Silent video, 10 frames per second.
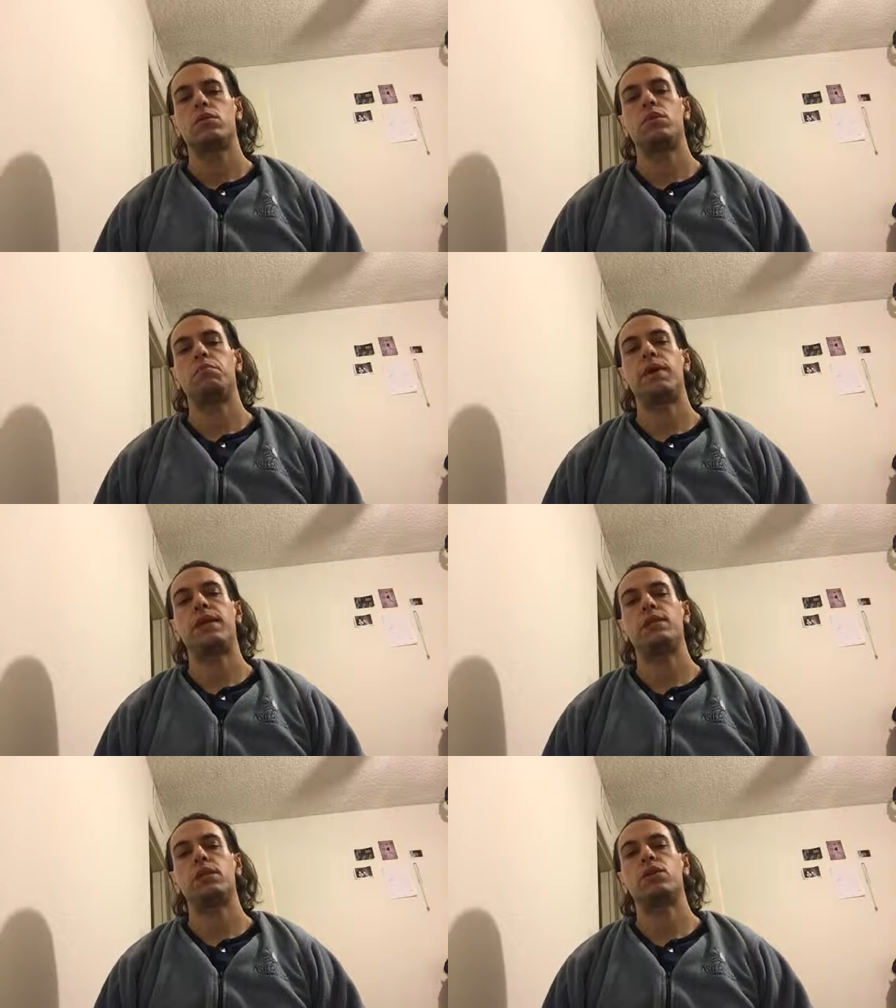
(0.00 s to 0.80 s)

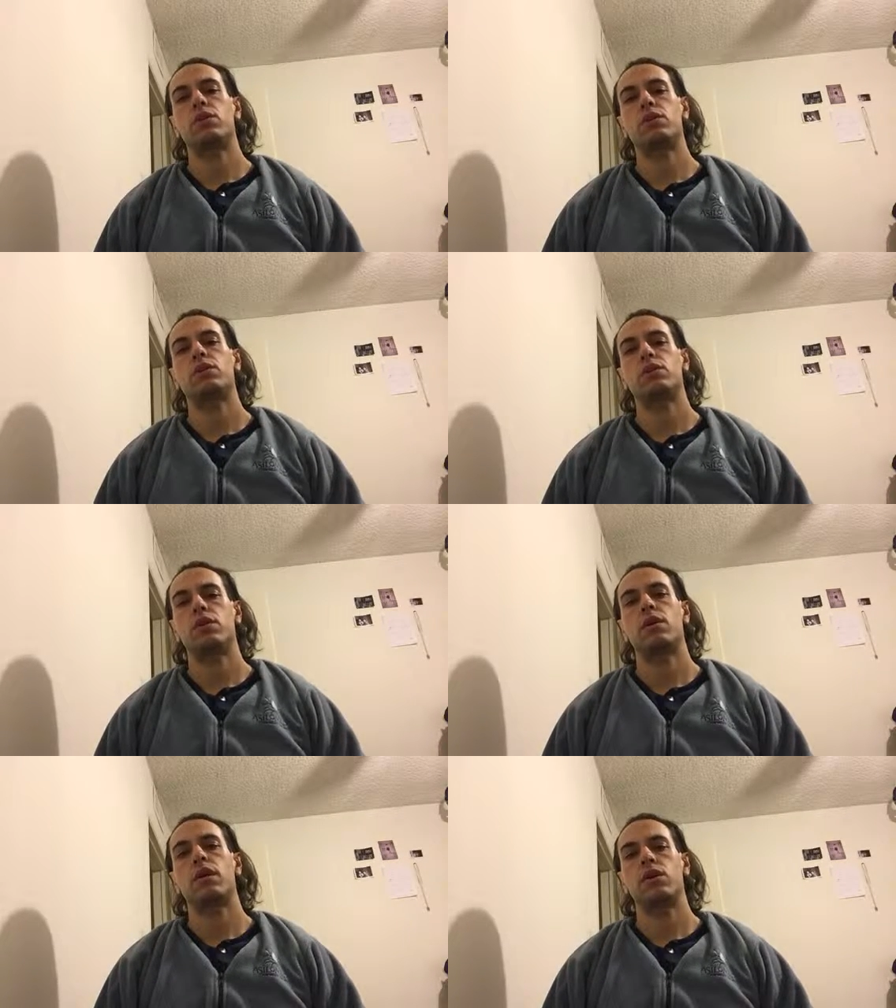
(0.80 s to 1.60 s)
depending on it
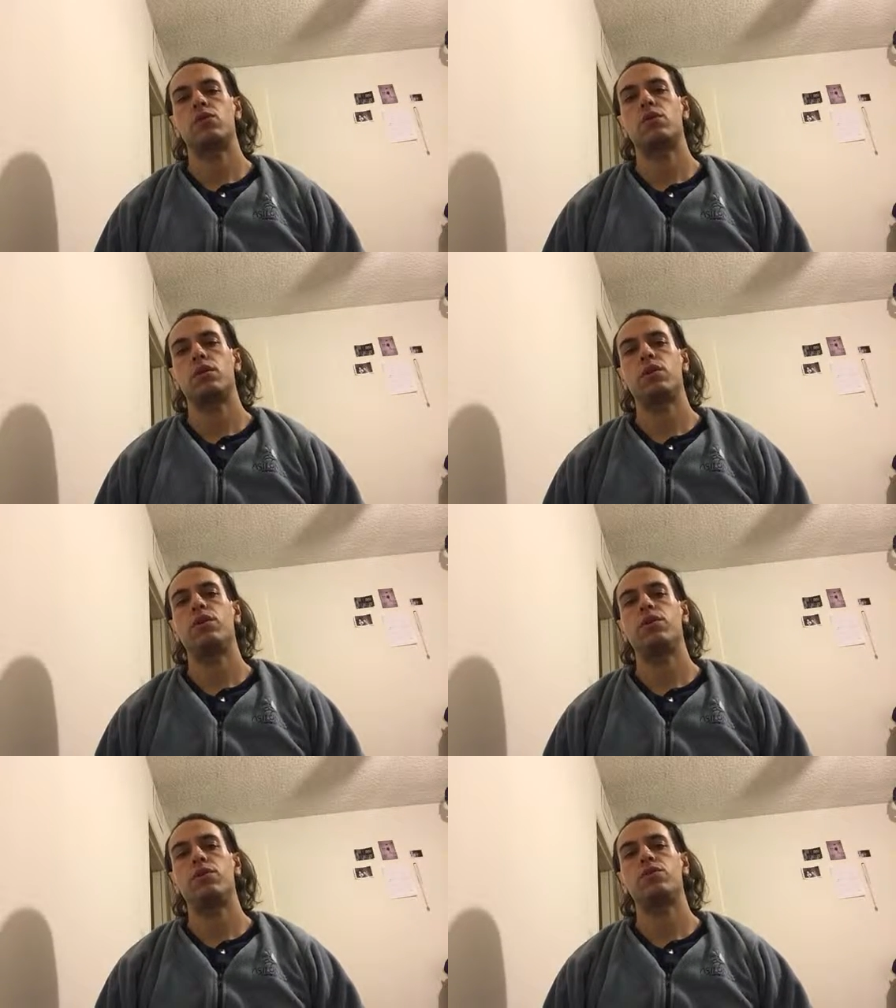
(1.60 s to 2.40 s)
actually
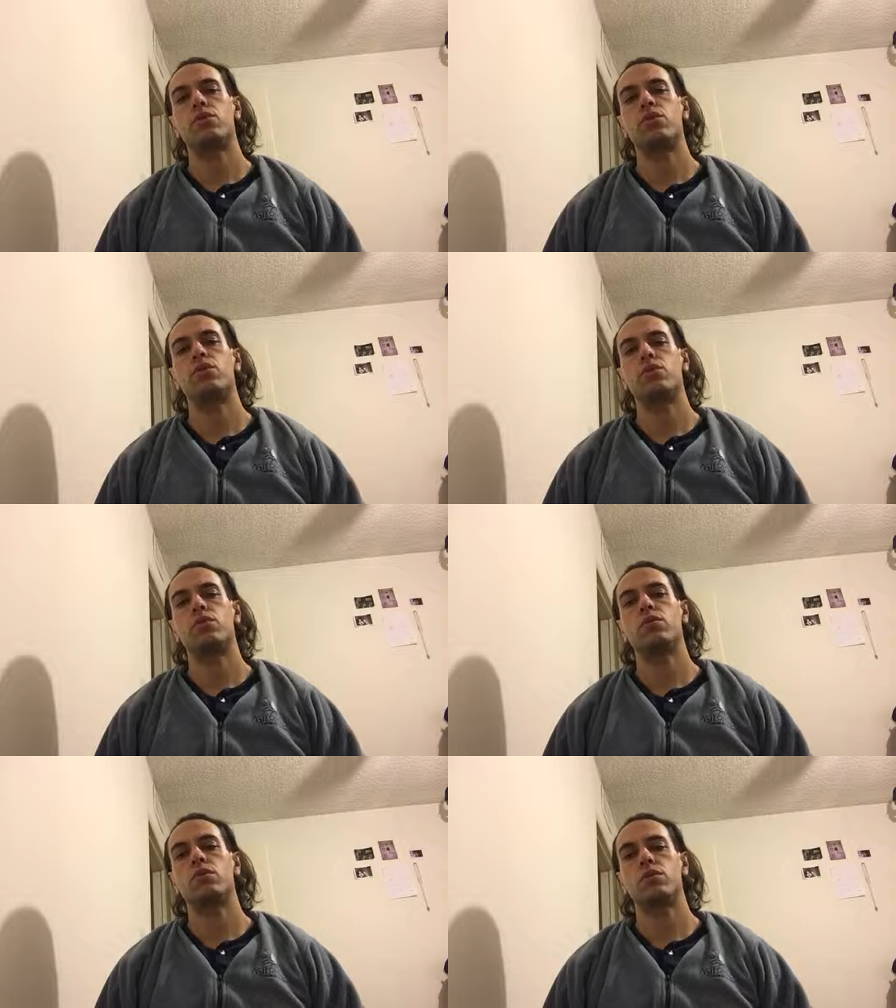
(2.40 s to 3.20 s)
years
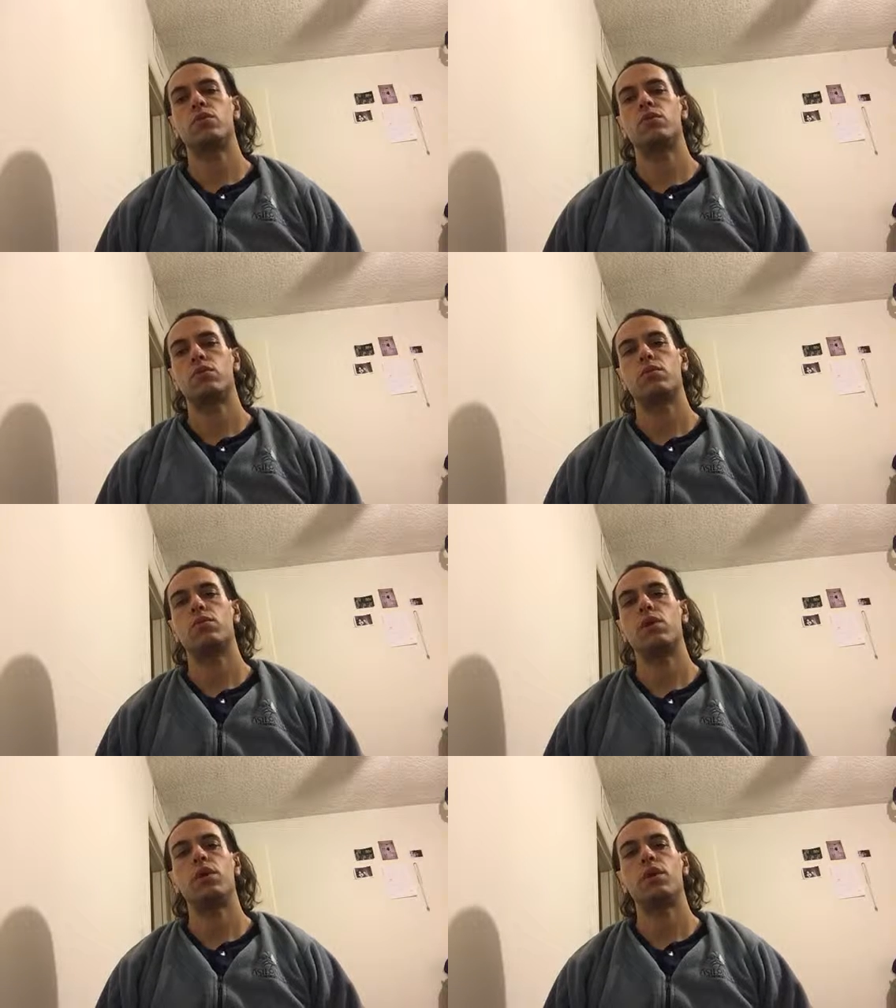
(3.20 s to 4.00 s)
ago
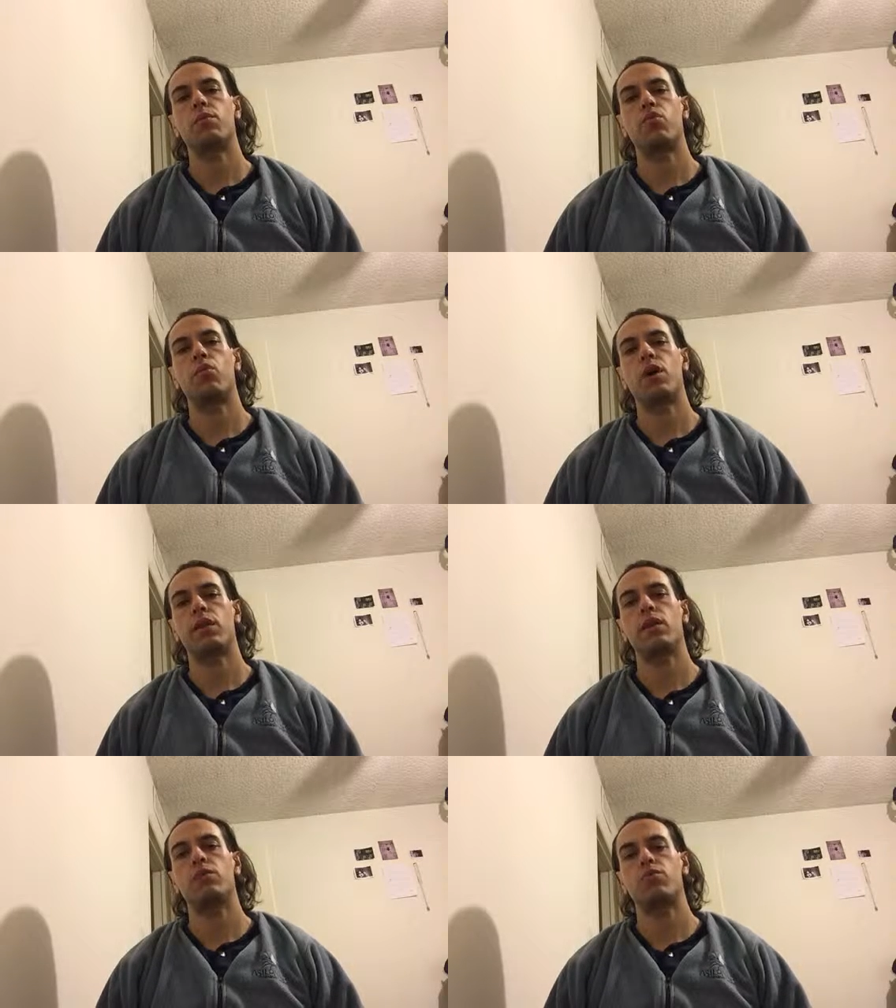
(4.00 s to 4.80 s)
by being a pro
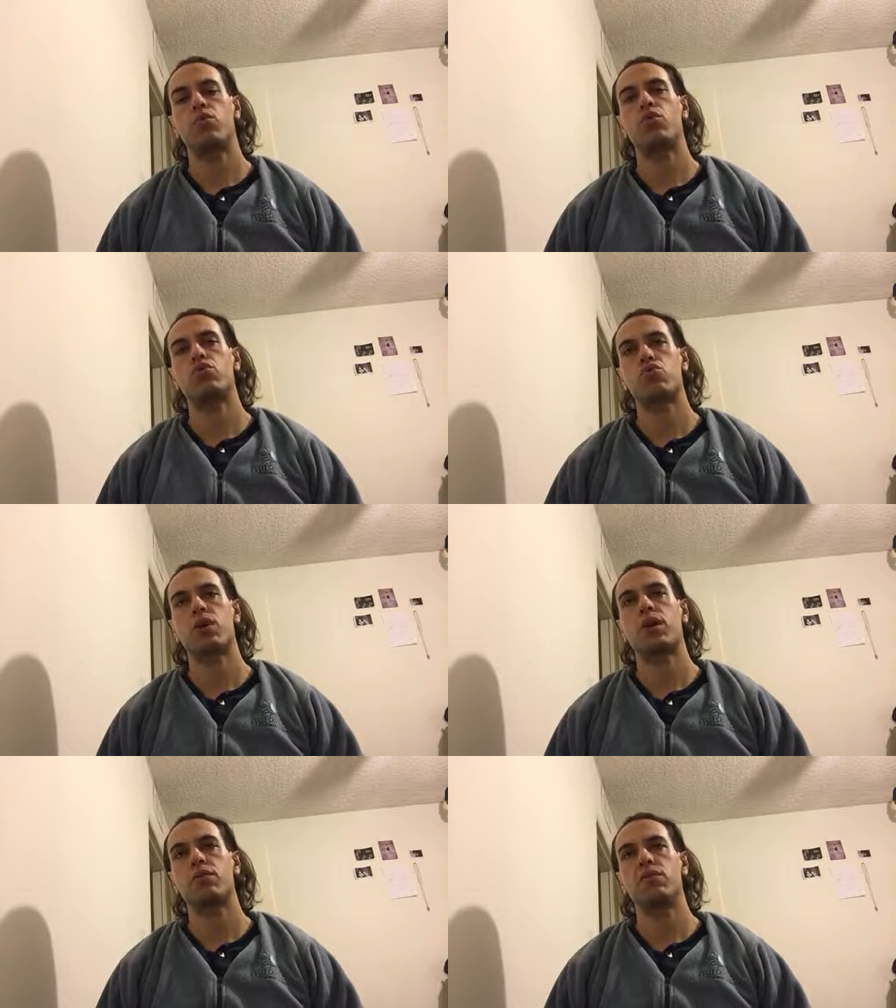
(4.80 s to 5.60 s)
athlete, pro
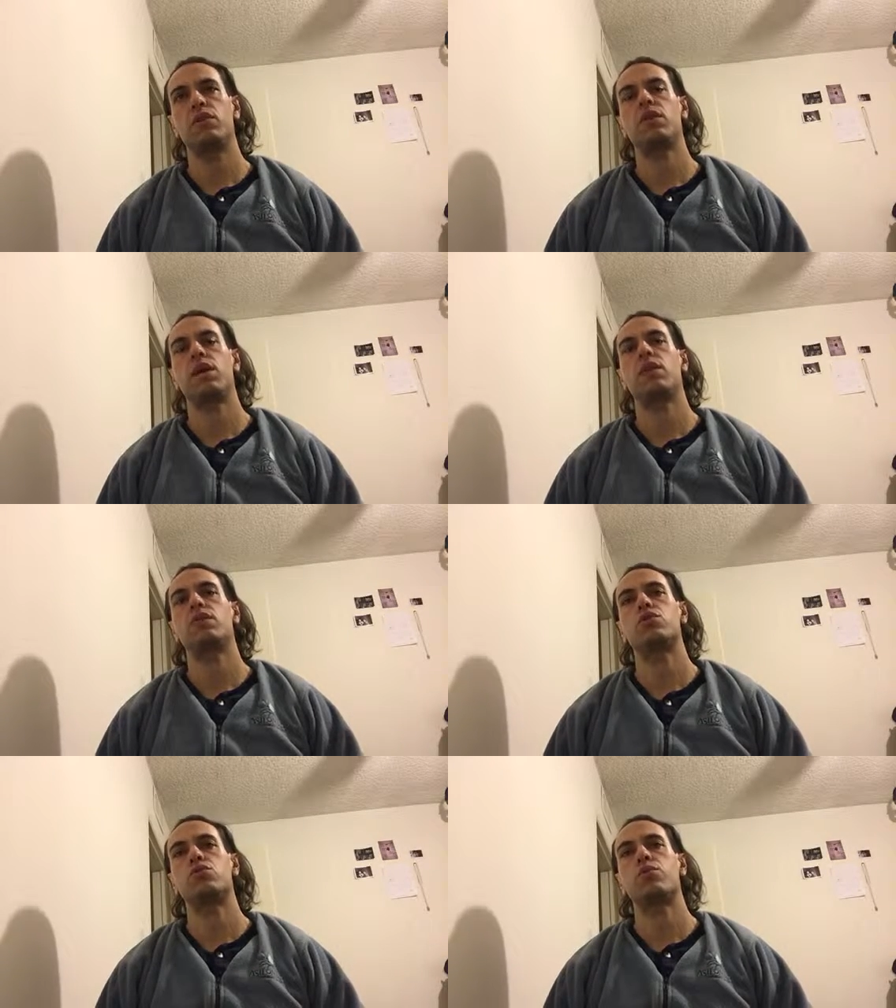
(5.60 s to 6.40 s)
track and field
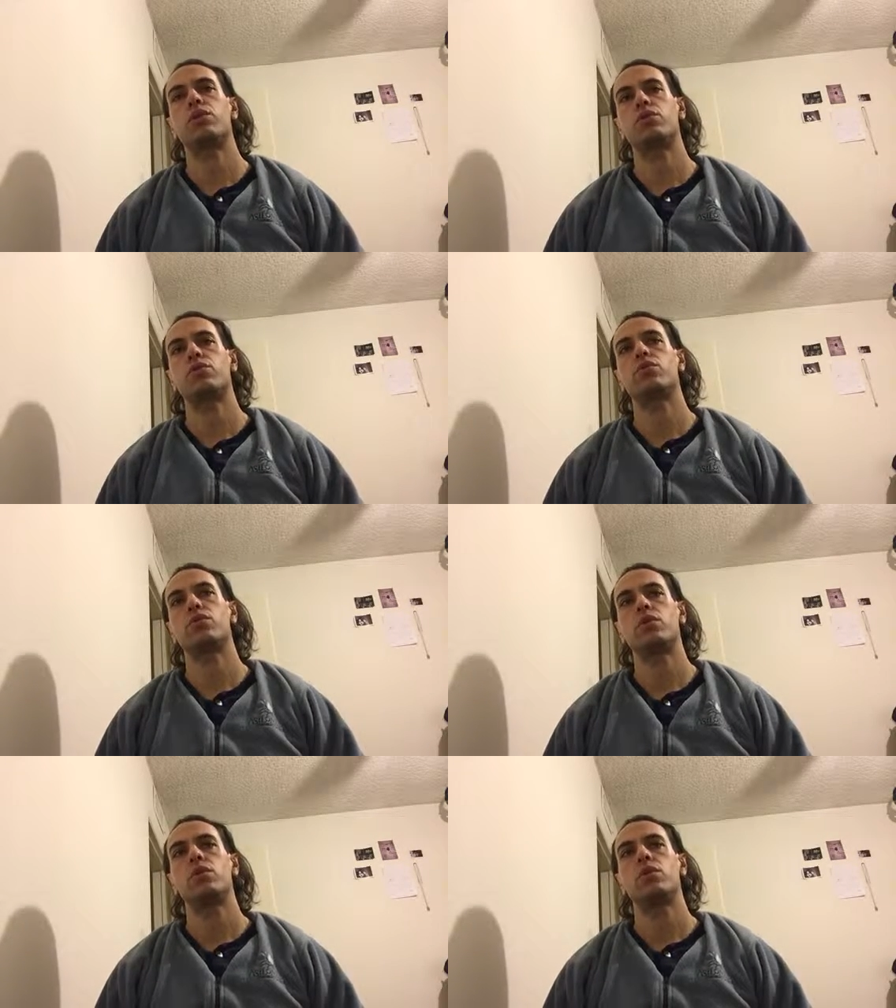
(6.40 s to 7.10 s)
athlete, sprinter,